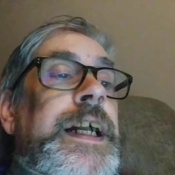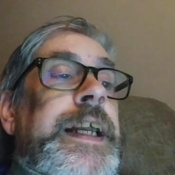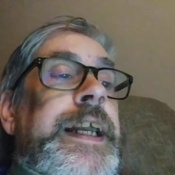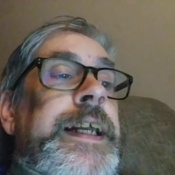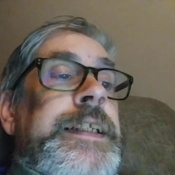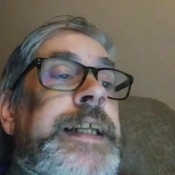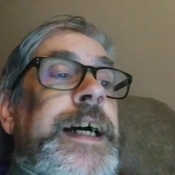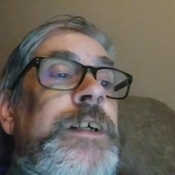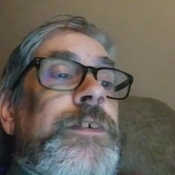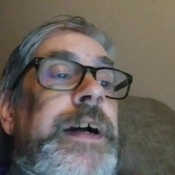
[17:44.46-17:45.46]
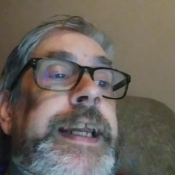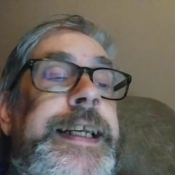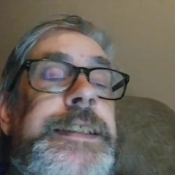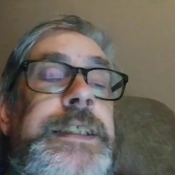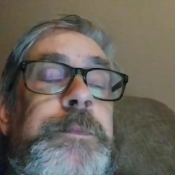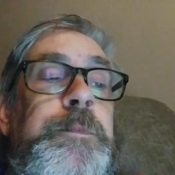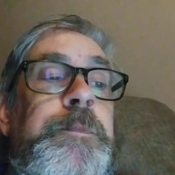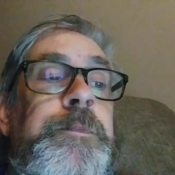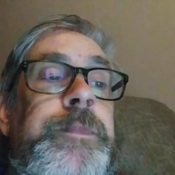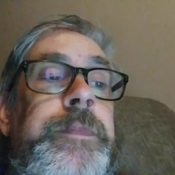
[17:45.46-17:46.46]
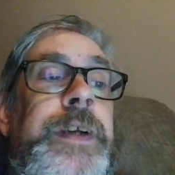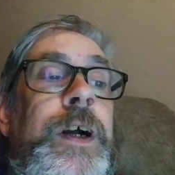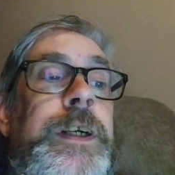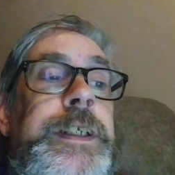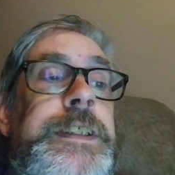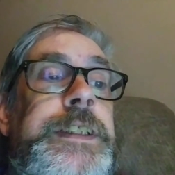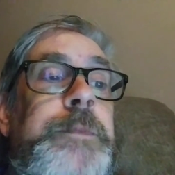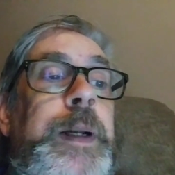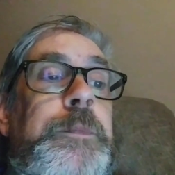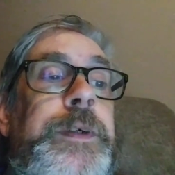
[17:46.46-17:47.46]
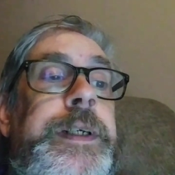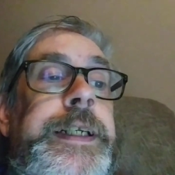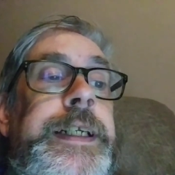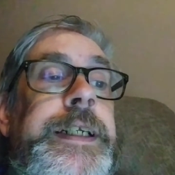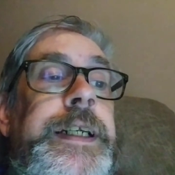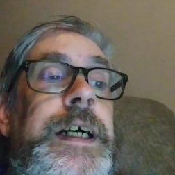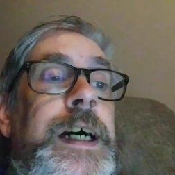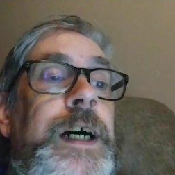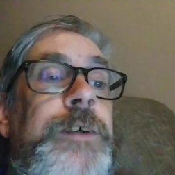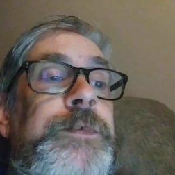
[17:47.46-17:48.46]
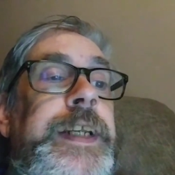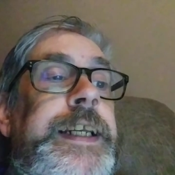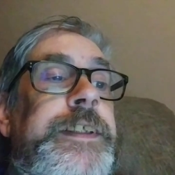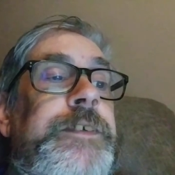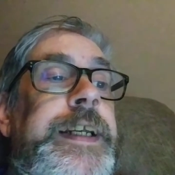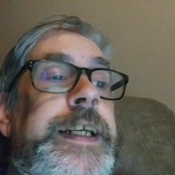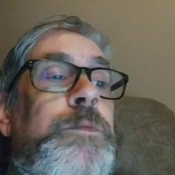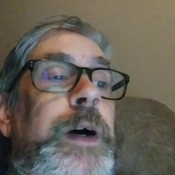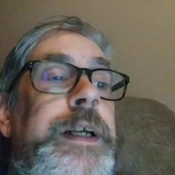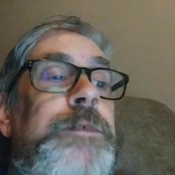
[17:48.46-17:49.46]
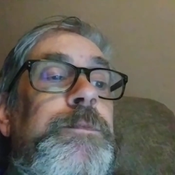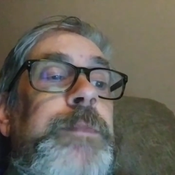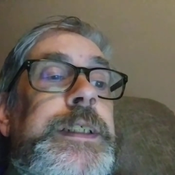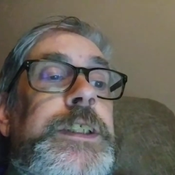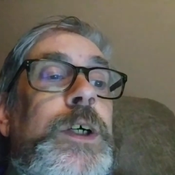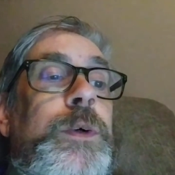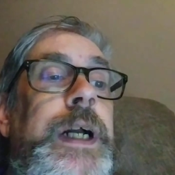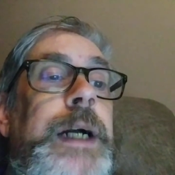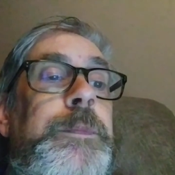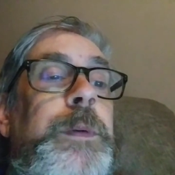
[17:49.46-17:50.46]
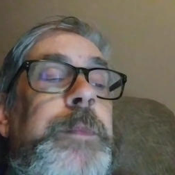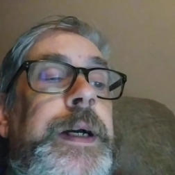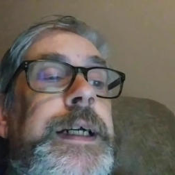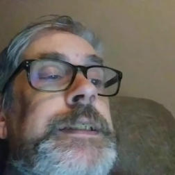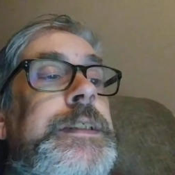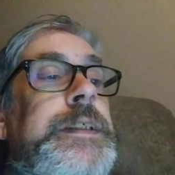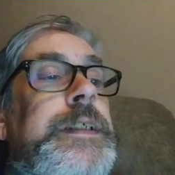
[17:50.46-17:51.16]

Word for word: and how I had some artists in memory of Keith Green. One of them is No Compromise.